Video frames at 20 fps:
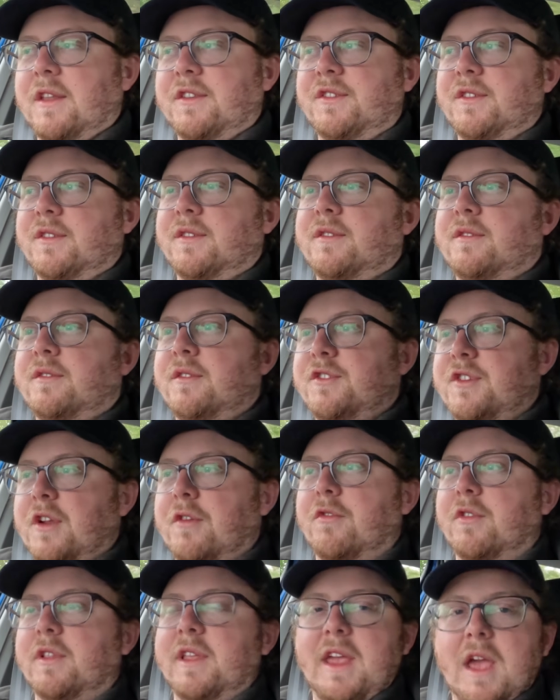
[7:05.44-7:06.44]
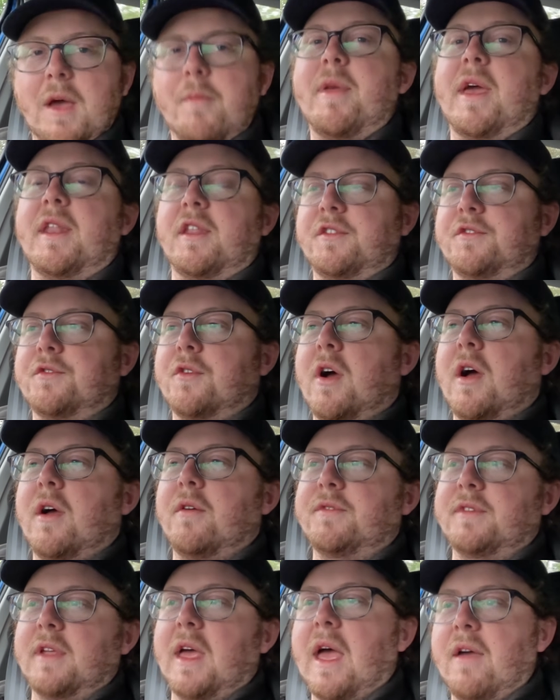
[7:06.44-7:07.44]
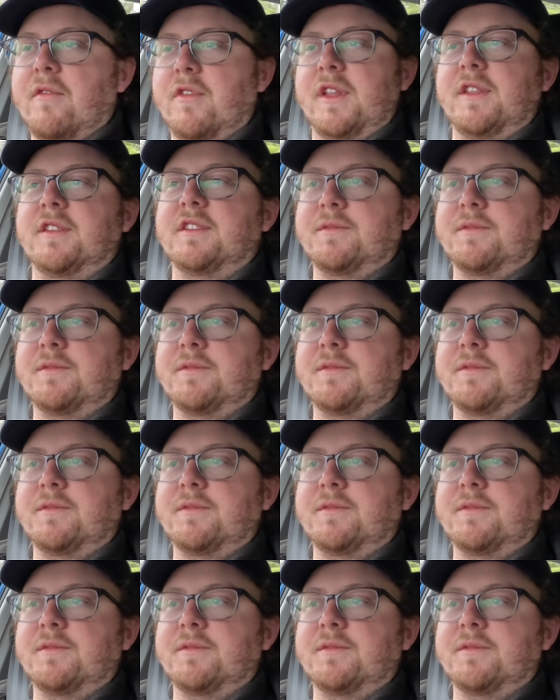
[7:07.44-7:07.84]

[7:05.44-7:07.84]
it's just generally a better drive to have it in